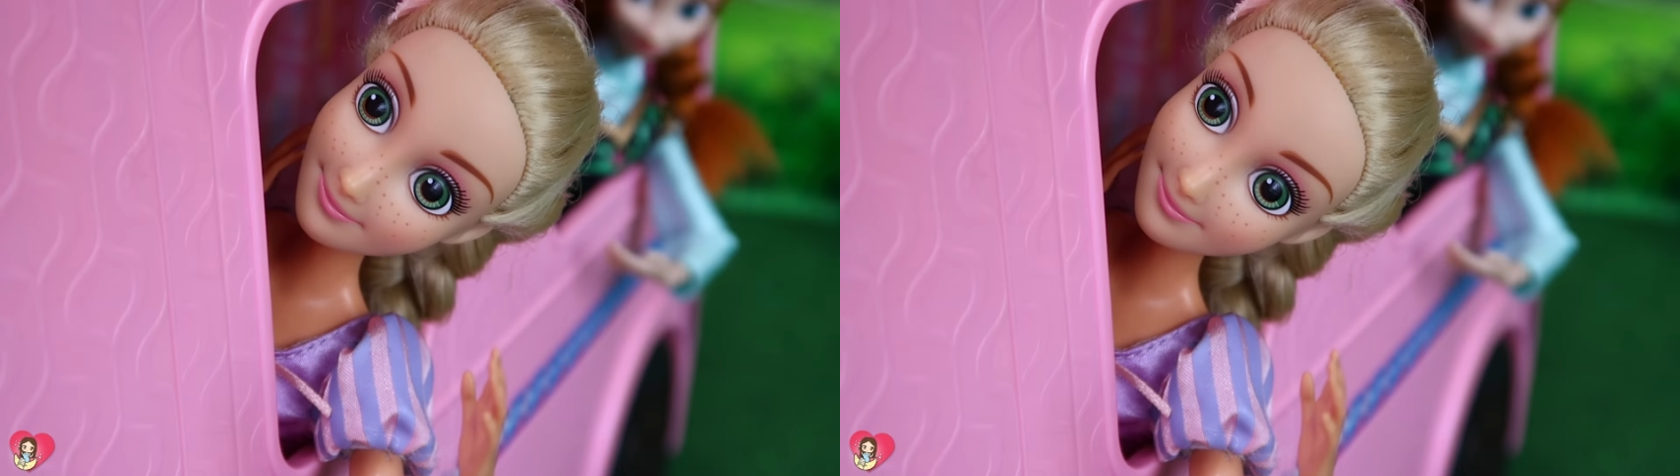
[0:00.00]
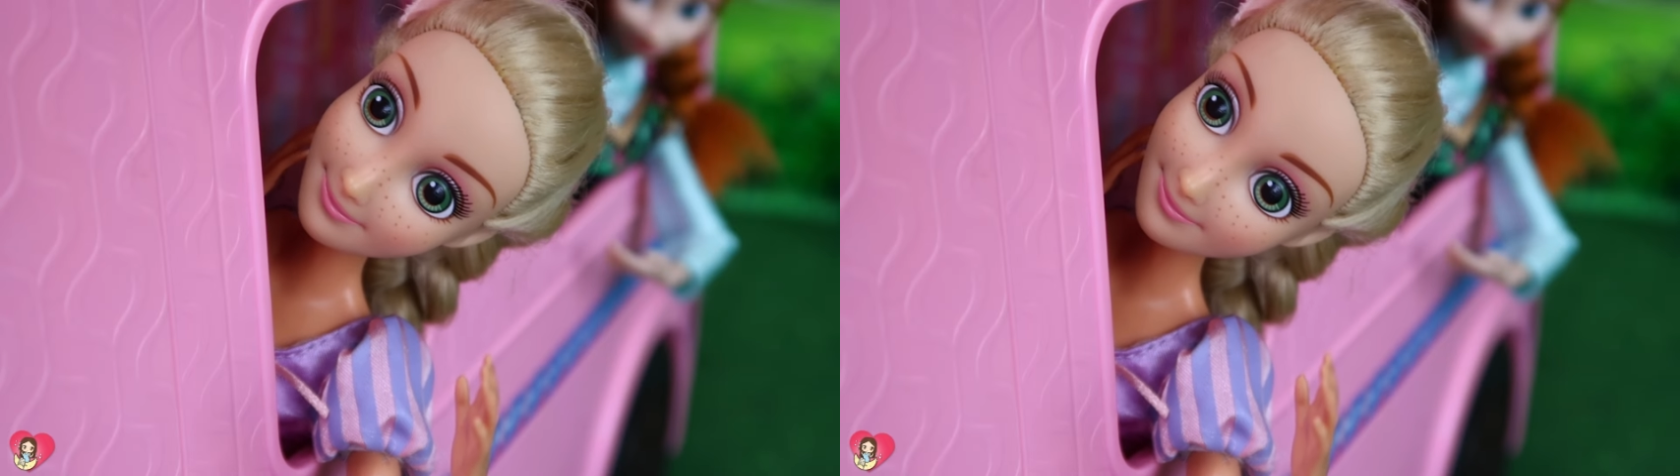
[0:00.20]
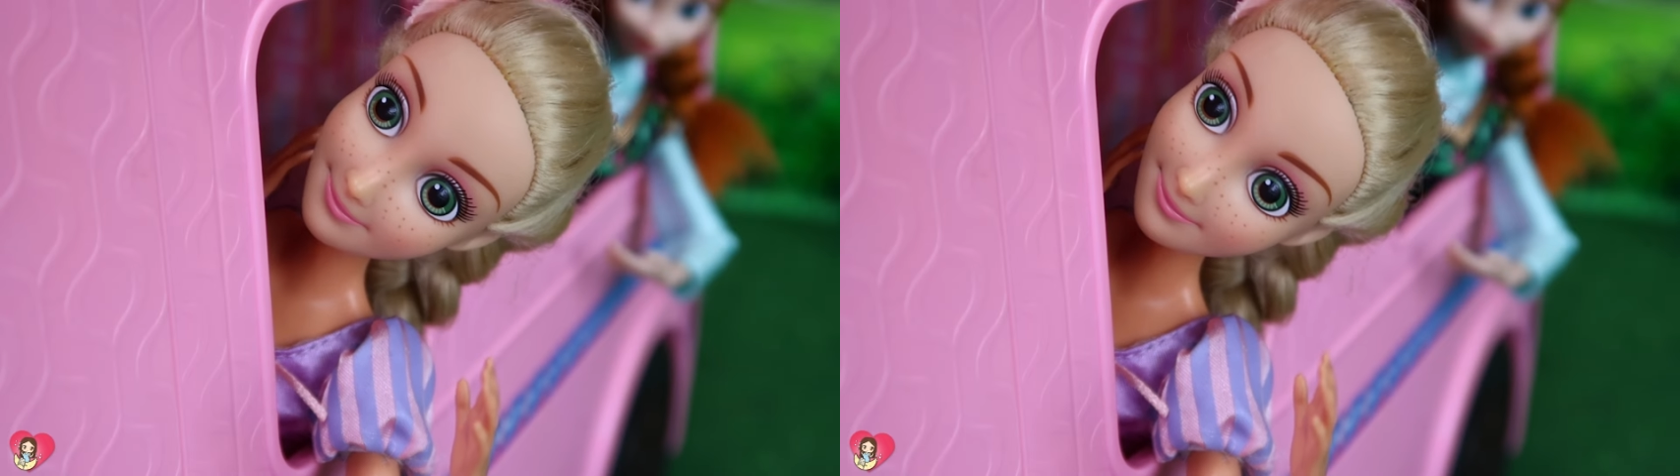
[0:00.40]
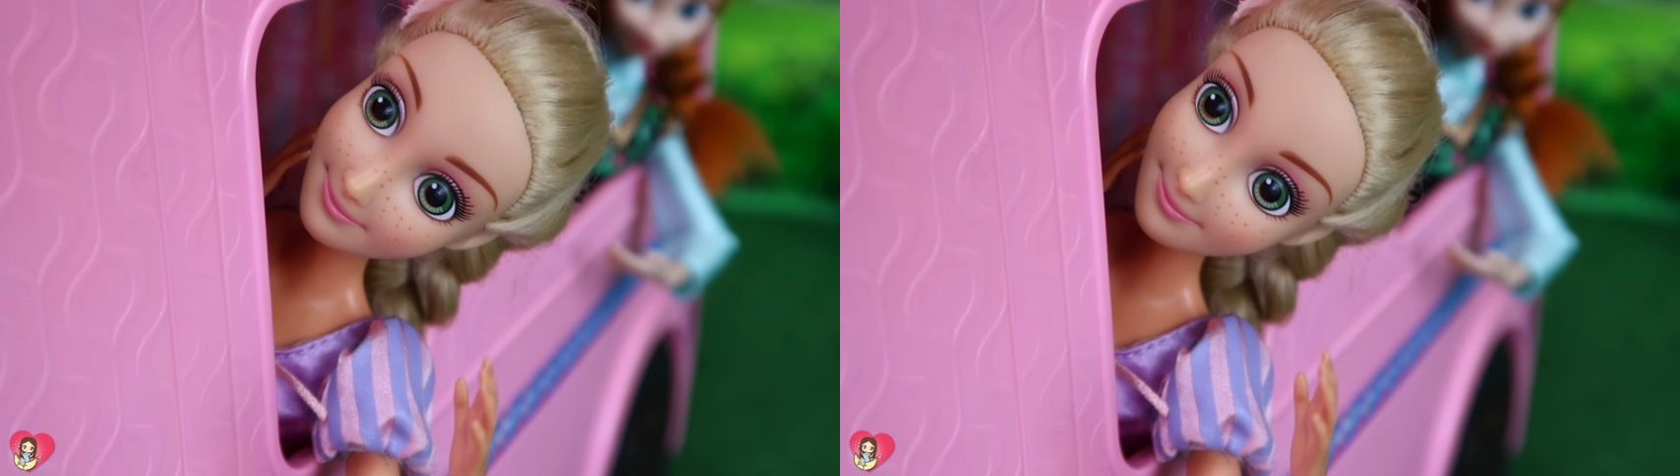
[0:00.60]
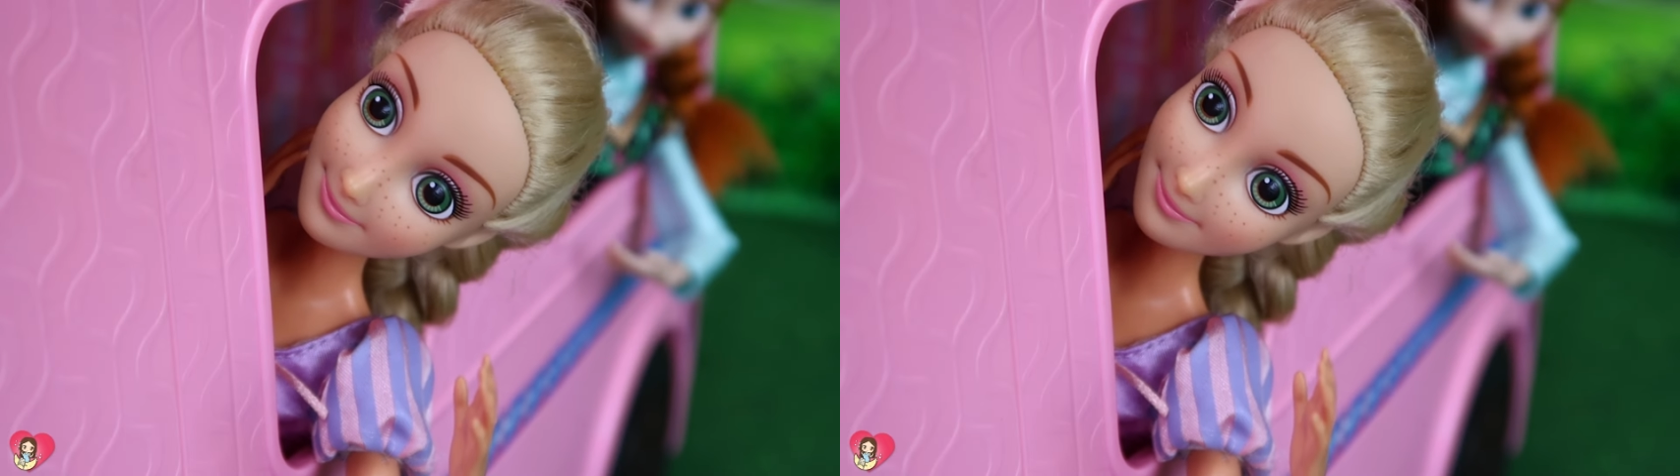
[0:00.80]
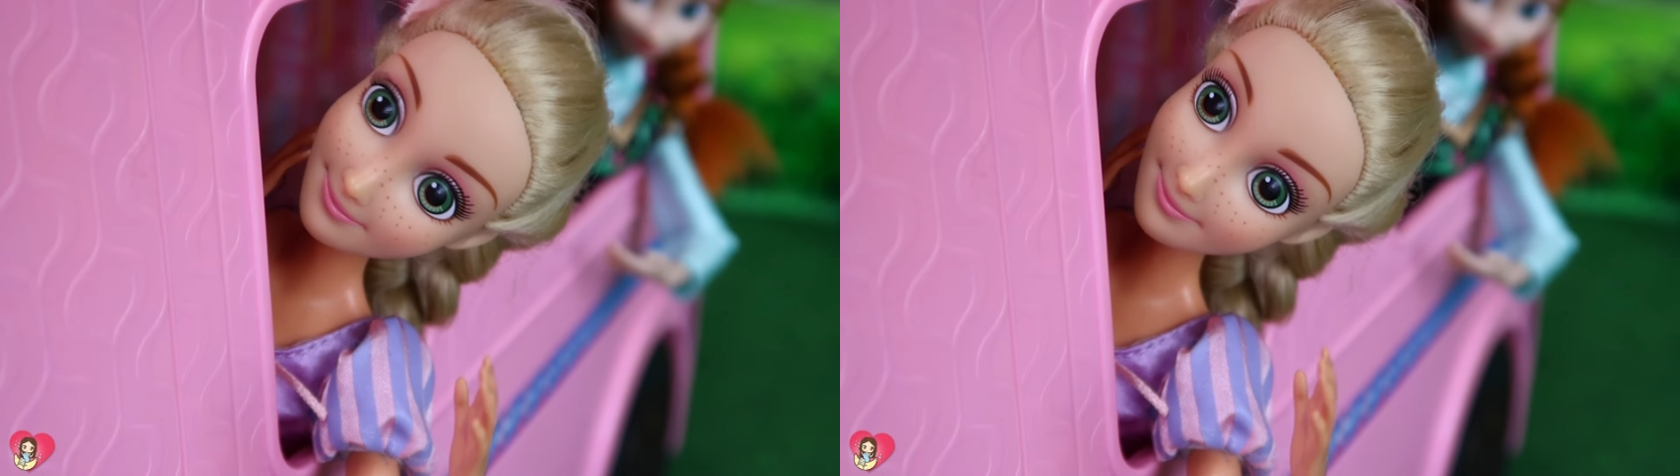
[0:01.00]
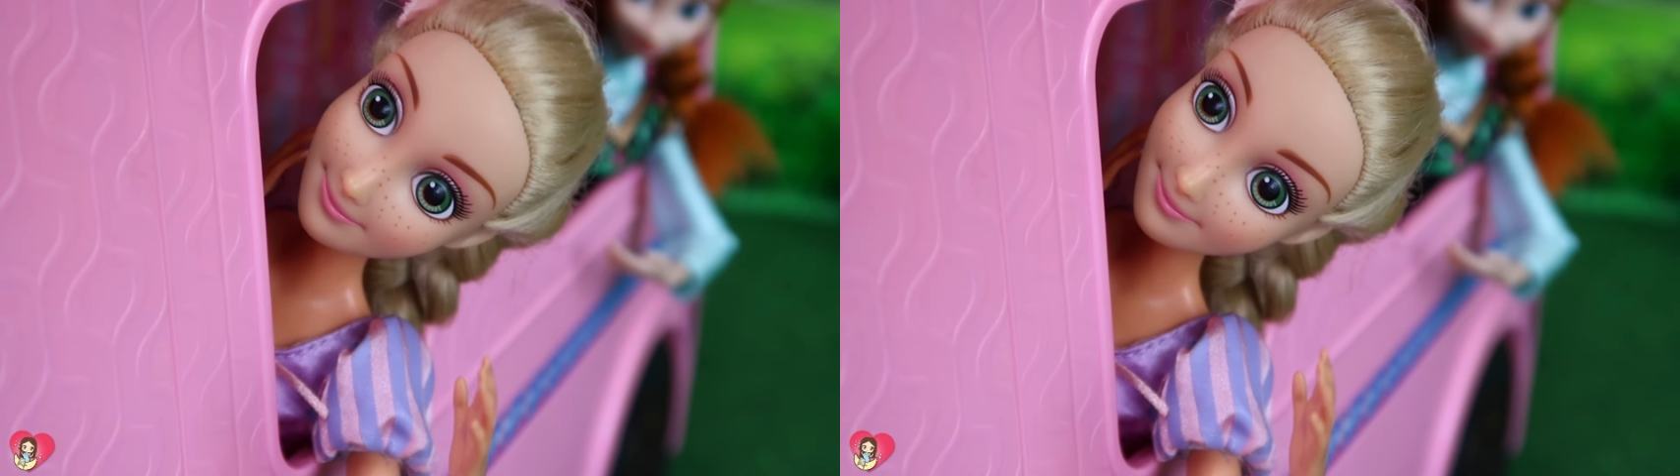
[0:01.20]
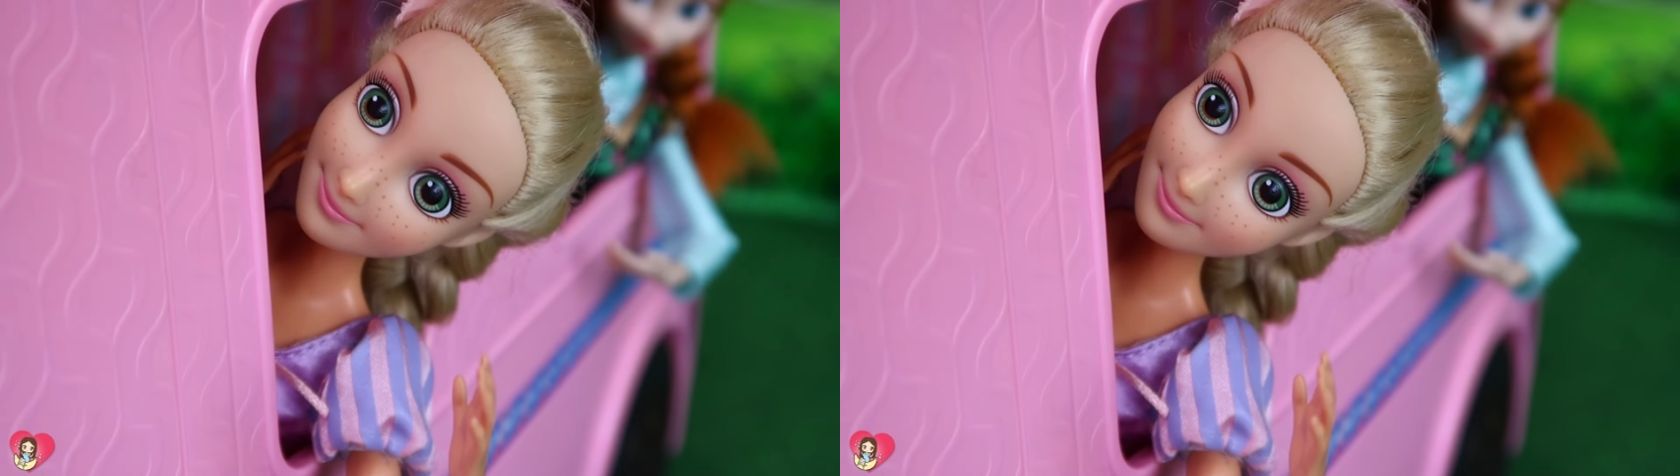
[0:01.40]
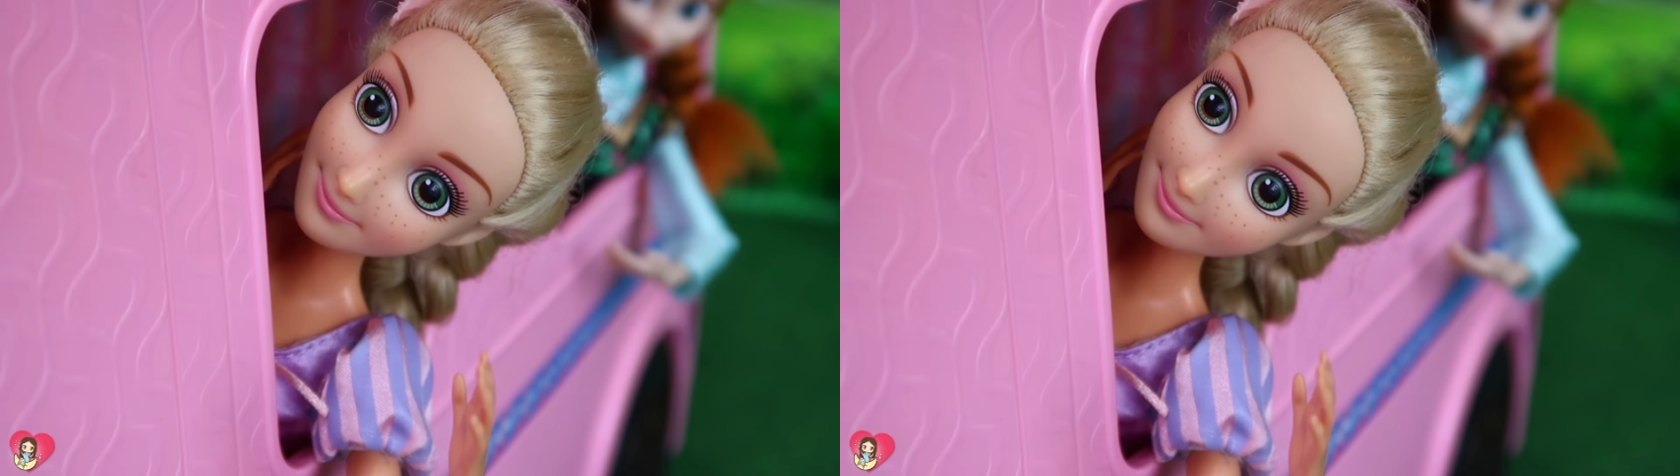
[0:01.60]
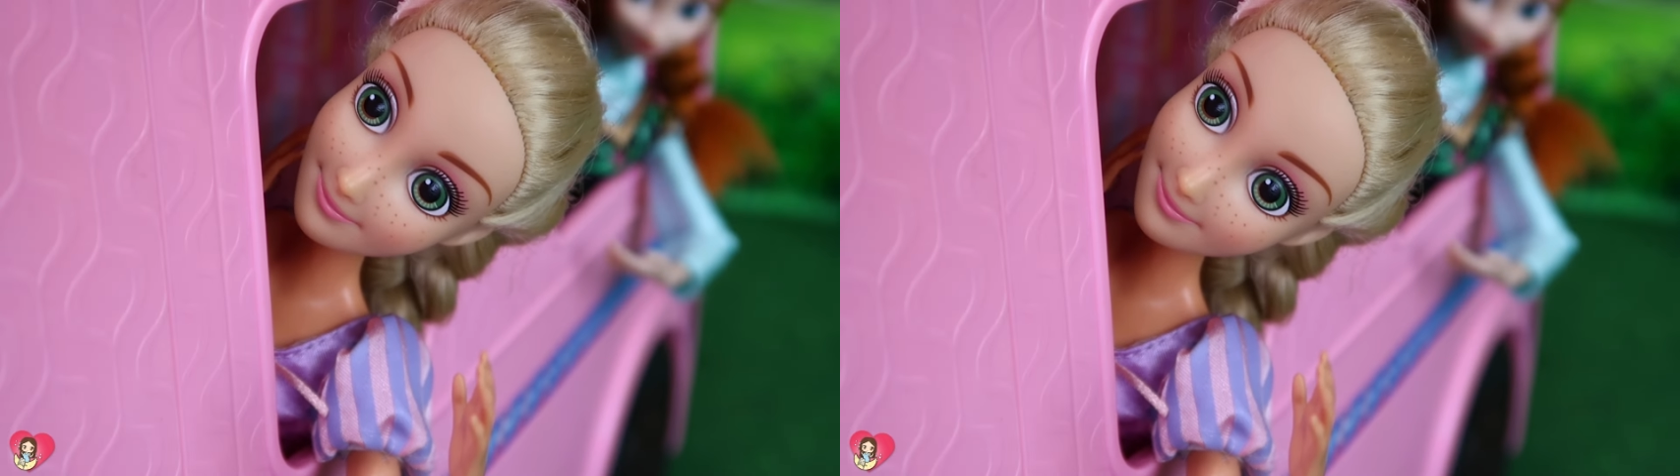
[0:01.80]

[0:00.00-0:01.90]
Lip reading: Continue looking for the path.